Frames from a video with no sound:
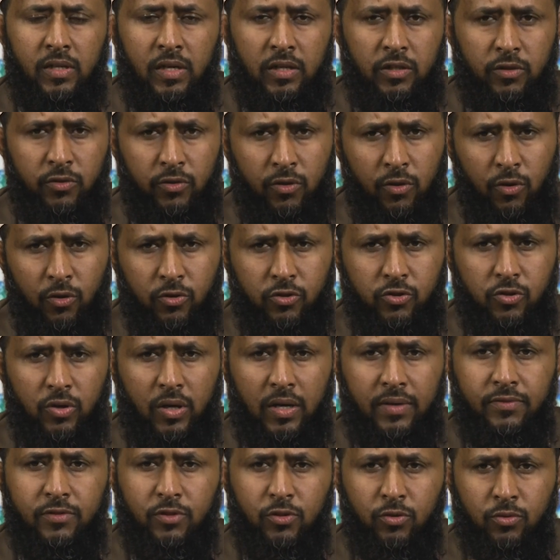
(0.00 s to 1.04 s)
You'll also
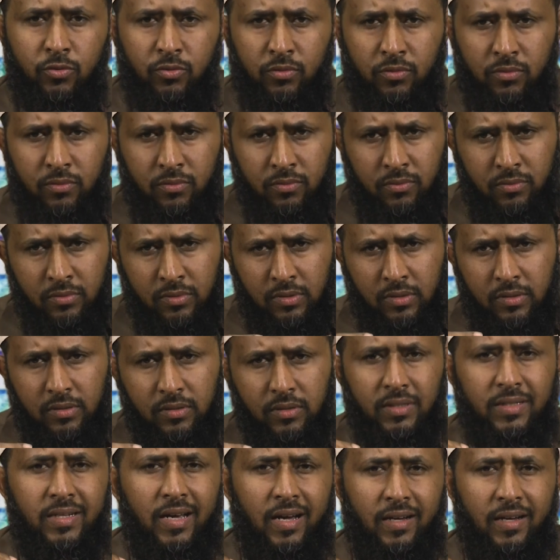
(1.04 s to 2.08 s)
have to
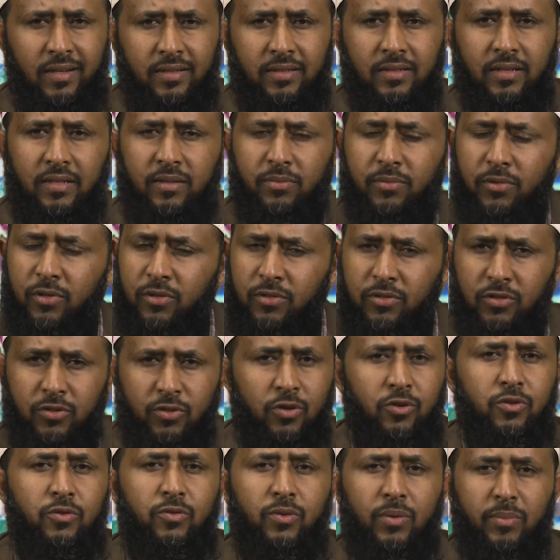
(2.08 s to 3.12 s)
deduct that because it's
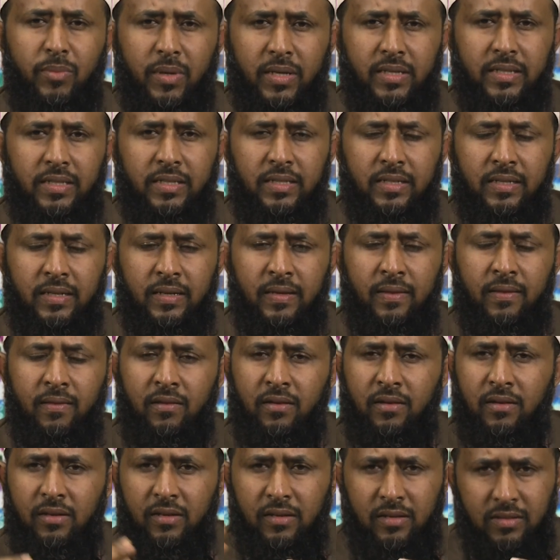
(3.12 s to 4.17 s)
not your money,
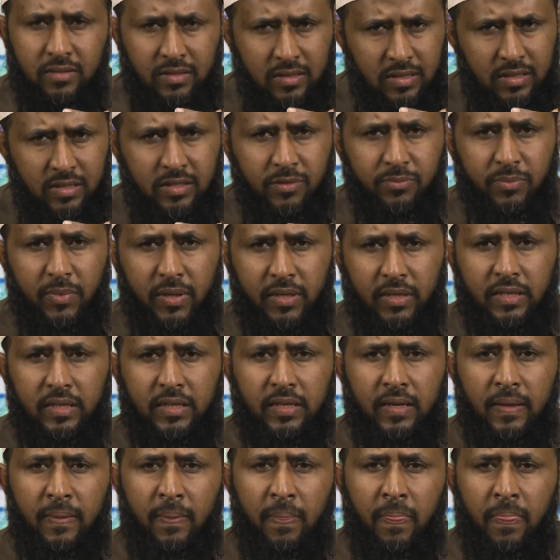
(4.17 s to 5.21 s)
it's his money.
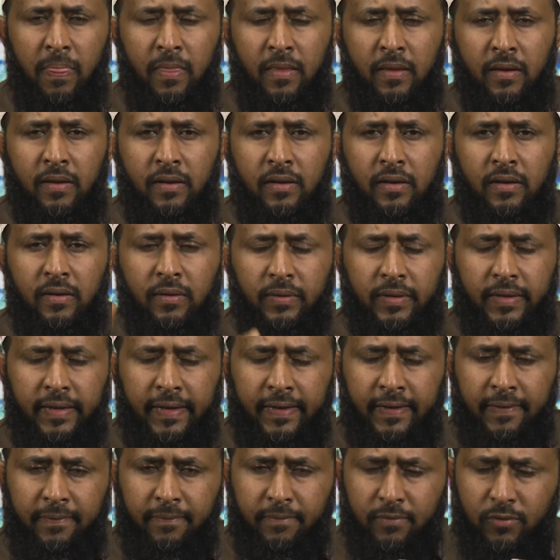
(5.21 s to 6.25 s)

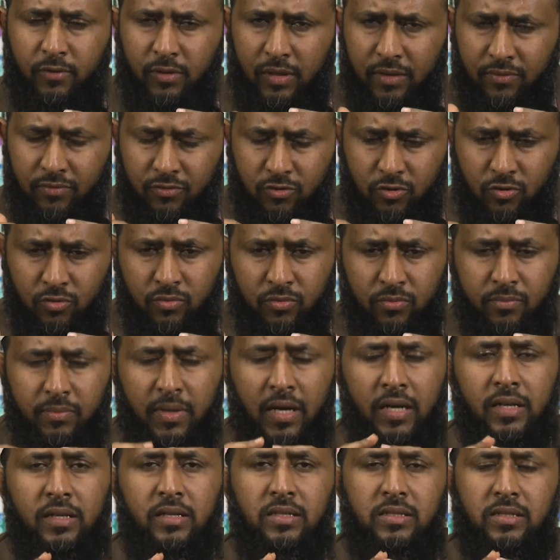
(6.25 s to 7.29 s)
Okay, you have to
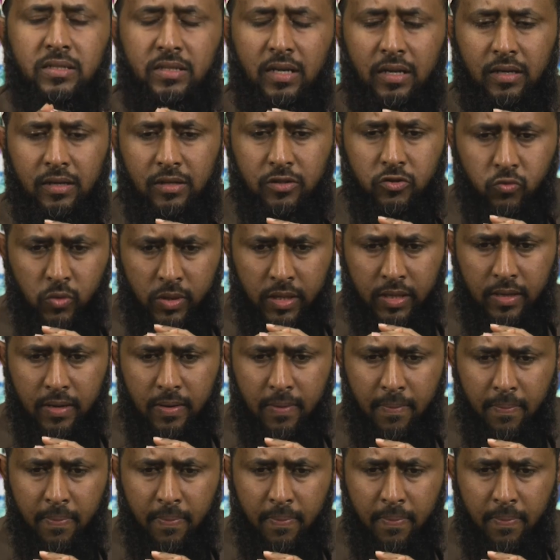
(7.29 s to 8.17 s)
minus that as well.